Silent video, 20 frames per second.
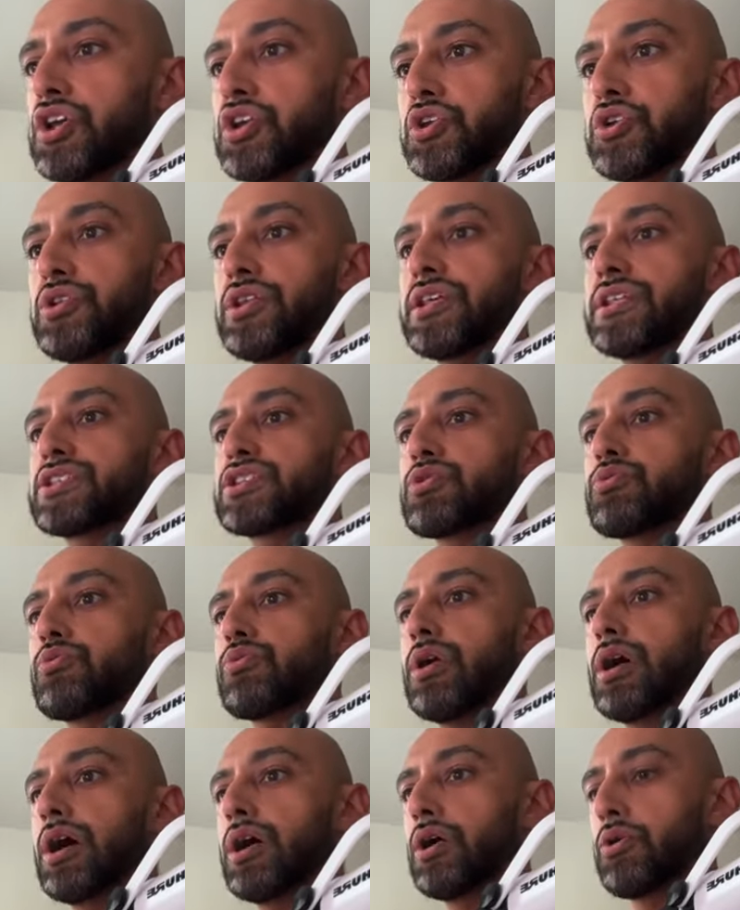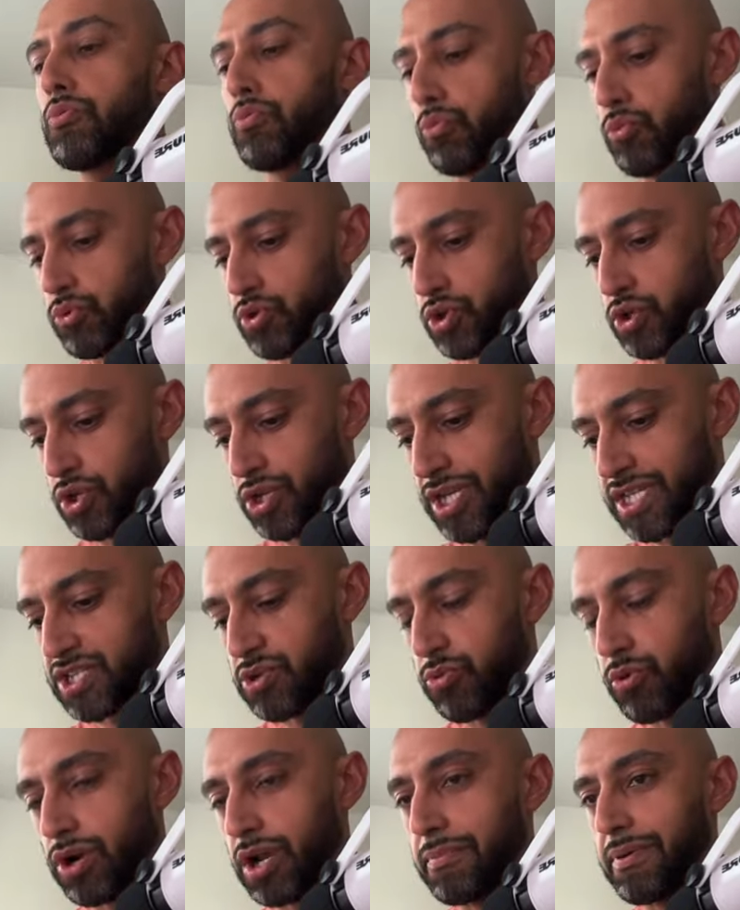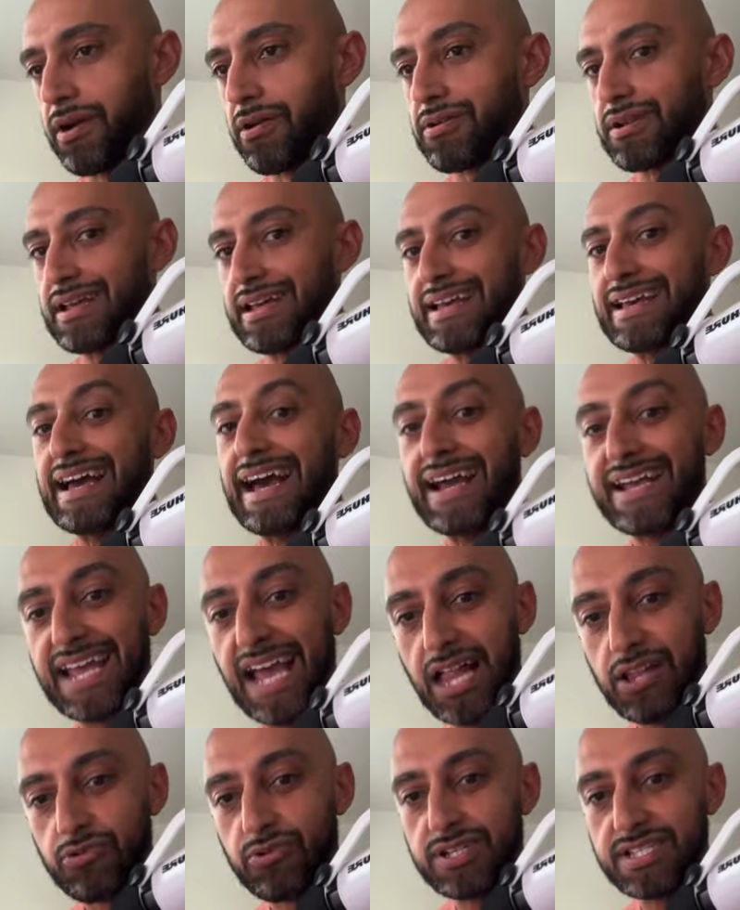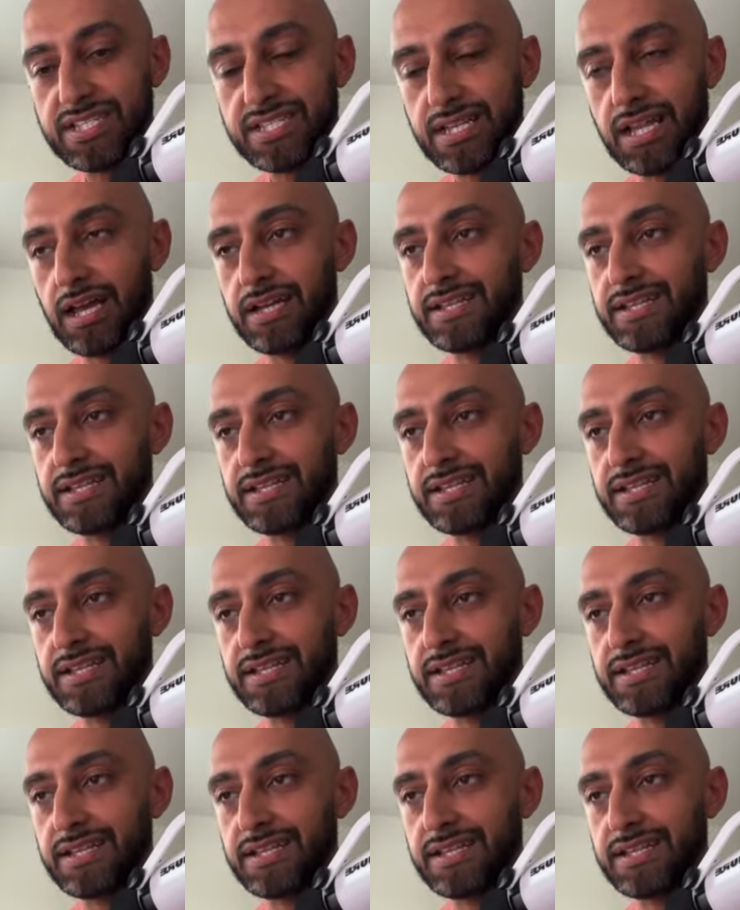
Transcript: you need to worry about a calorie